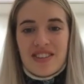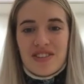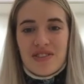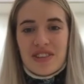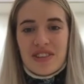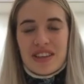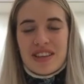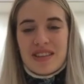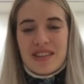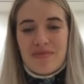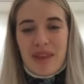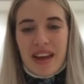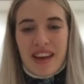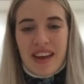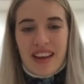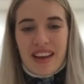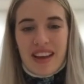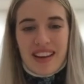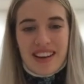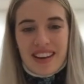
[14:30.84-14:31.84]
you know the
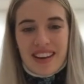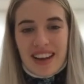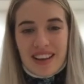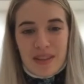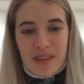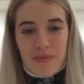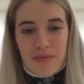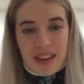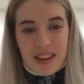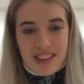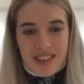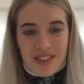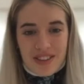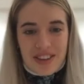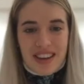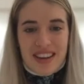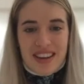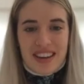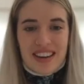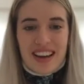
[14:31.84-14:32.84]
smell and like the big
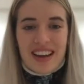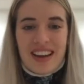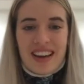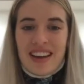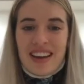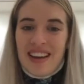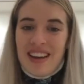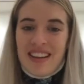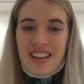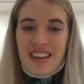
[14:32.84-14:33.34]
screen and like